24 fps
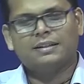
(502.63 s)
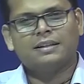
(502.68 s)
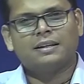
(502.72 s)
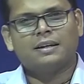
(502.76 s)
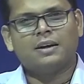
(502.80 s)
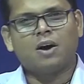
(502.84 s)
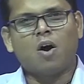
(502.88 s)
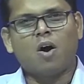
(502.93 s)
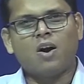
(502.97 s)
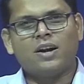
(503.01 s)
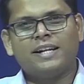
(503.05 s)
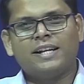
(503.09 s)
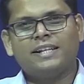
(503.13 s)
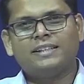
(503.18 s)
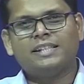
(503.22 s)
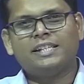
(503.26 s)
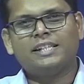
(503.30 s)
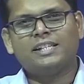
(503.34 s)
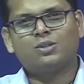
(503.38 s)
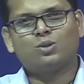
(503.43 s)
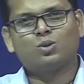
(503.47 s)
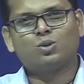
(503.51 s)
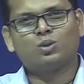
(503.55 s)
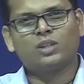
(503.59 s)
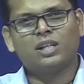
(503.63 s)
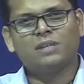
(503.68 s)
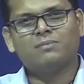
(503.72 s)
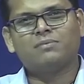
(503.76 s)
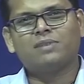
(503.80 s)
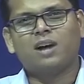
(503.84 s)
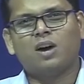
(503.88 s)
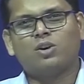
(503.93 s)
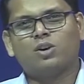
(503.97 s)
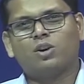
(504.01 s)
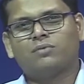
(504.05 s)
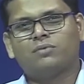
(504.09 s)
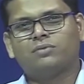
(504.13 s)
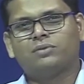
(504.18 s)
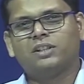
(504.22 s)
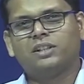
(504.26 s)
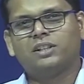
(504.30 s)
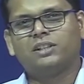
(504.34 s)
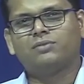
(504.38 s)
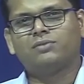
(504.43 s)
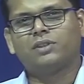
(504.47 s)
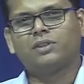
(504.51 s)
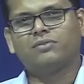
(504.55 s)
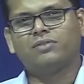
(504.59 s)
only these 2 themes out of these
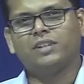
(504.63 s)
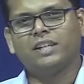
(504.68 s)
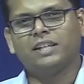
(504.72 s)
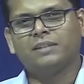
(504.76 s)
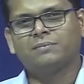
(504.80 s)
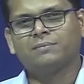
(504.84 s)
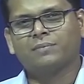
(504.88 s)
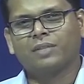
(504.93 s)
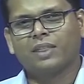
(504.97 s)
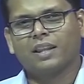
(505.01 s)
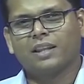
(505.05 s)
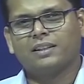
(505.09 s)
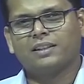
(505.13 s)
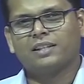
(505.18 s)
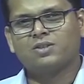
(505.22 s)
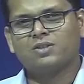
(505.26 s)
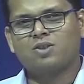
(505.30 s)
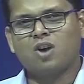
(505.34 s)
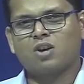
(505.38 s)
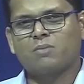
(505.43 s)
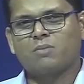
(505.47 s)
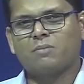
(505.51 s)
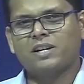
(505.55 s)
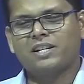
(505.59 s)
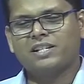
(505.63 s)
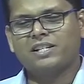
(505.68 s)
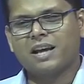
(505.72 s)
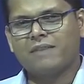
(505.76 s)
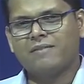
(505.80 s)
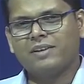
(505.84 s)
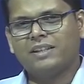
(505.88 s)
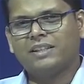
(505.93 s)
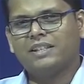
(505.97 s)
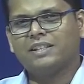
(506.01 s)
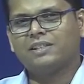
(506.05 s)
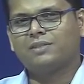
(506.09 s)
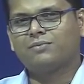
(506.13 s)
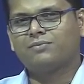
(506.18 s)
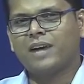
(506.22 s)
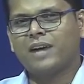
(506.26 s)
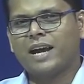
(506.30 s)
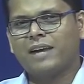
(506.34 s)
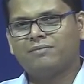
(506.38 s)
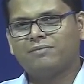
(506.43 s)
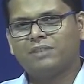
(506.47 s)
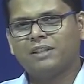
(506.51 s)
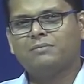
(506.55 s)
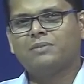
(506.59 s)
50. This document is having these
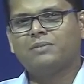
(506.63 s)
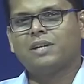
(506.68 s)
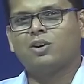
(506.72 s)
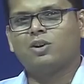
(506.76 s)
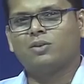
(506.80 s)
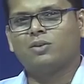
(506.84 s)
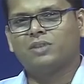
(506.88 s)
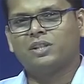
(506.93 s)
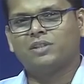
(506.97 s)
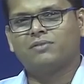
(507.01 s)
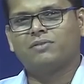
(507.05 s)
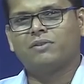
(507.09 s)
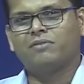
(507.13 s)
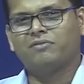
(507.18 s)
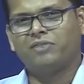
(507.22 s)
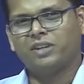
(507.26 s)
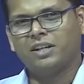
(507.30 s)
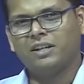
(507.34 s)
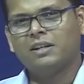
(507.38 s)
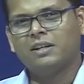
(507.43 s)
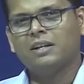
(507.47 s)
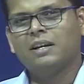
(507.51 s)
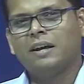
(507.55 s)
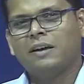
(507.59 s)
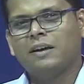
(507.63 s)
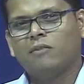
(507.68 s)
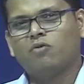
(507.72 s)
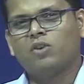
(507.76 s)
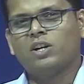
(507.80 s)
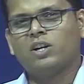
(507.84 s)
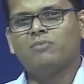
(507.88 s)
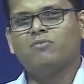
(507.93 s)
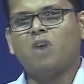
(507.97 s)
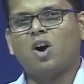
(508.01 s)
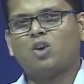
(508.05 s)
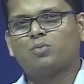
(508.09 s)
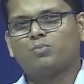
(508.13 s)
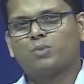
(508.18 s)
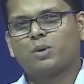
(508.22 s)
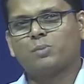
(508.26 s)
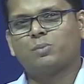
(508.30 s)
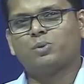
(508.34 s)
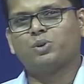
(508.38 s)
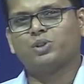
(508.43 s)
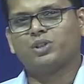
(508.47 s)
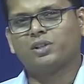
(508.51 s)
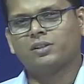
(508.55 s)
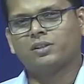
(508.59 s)
5 themes out of these 50, in what
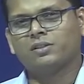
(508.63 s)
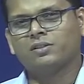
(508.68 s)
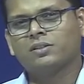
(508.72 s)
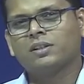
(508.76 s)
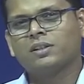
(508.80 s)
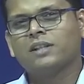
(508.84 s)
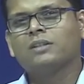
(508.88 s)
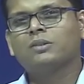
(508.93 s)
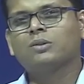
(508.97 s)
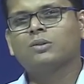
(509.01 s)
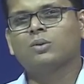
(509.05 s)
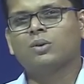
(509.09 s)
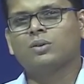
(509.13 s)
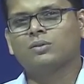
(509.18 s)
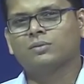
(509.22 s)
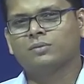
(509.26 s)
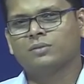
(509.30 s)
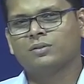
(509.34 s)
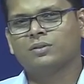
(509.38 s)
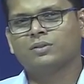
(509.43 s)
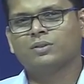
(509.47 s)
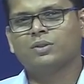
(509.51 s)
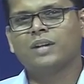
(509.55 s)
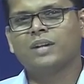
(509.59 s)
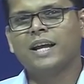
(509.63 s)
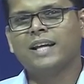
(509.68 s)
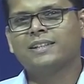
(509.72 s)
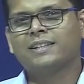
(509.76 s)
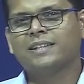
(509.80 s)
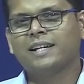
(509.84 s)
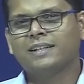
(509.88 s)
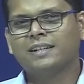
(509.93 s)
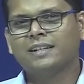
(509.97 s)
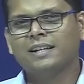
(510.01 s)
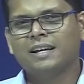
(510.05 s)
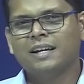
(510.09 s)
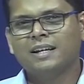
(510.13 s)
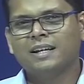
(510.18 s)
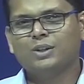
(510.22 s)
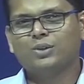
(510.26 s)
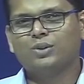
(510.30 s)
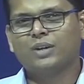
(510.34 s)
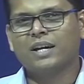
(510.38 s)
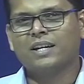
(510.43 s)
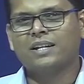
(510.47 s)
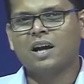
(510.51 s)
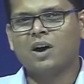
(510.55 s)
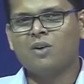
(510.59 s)
proportions, and so on. So like that you
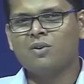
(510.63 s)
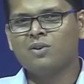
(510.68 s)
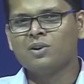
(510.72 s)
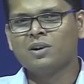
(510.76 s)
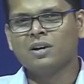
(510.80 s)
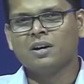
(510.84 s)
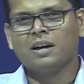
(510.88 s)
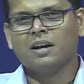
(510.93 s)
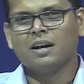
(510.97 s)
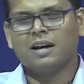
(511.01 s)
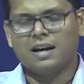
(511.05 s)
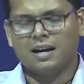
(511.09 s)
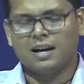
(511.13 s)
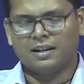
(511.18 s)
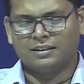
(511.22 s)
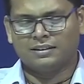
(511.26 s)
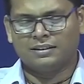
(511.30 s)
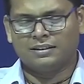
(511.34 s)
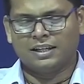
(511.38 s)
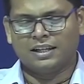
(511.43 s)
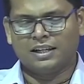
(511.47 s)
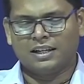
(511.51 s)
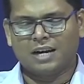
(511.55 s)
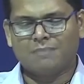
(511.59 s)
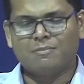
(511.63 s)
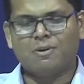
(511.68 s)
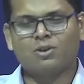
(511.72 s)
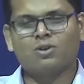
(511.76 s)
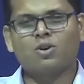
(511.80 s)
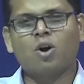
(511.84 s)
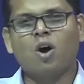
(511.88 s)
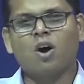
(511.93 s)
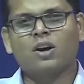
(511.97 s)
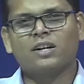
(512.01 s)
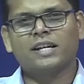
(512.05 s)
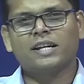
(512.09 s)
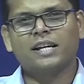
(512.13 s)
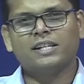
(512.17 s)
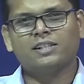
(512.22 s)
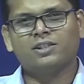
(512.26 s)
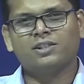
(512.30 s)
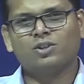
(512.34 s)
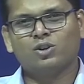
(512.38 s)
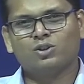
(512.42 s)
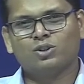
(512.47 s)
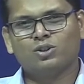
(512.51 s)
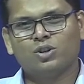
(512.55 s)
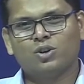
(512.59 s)
can now think about organizing
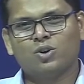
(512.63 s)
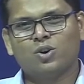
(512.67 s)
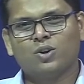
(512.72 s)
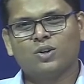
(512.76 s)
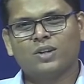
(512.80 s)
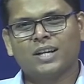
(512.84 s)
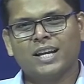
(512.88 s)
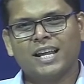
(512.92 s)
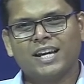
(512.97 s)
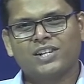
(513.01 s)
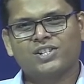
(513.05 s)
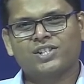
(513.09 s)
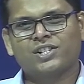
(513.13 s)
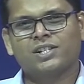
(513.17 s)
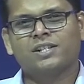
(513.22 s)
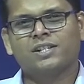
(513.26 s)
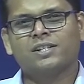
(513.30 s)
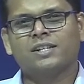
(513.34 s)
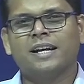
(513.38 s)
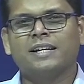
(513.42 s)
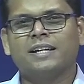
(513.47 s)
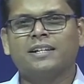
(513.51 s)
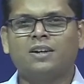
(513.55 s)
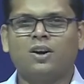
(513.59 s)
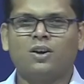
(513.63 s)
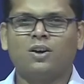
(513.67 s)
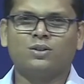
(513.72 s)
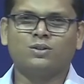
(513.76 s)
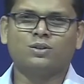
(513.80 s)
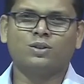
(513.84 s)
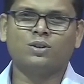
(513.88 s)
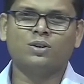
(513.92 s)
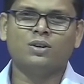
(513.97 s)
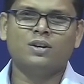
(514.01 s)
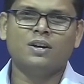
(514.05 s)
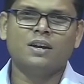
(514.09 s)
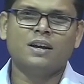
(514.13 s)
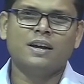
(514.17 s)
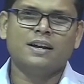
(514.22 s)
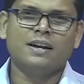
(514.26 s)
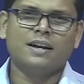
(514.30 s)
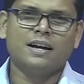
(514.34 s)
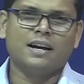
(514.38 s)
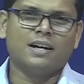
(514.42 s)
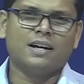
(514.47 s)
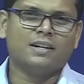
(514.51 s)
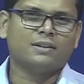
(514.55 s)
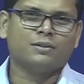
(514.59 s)
your whole collection, and also
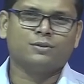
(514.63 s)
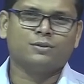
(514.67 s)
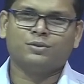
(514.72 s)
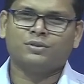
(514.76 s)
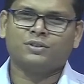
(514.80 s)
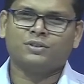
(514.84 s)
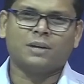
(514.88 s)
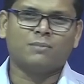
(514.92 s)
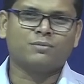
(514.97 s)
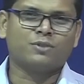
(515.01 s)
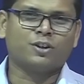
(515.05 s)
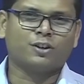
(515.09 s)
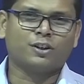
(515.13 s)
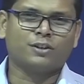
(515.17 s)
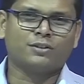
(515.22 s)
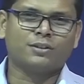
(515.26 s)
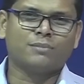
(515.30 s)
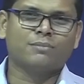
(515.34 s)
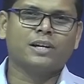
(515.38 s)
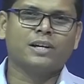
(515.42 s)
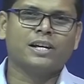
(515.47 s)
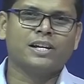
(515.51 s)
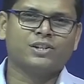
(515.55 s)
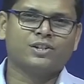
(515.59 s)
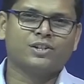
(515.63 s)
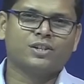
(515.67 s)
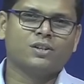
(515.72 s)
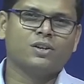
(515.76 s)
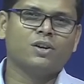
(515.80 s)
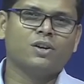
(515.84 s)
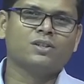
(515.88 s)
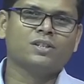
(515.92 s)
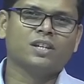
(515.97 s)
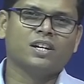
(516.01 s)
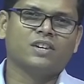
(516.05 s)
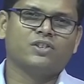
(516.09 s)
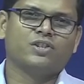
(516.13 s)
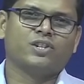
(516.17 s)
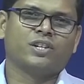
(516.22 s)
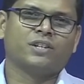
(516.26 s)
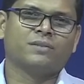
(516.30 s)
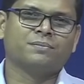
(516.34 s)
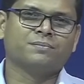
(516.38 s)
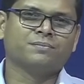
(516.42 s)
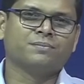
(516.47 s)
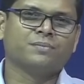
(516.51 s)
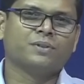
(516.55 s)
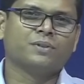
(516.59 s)
some sort of summarization or searching
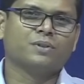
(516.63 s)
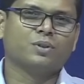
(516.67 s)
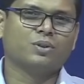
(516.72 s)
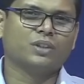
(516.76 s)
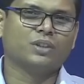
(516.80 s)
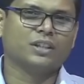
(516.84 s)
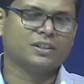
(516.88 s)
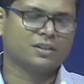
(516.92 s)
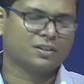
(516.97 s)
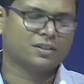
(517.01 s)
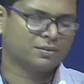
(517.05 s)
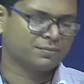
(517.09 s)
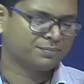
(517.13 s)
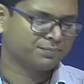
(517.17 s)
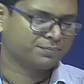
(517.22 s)
through this.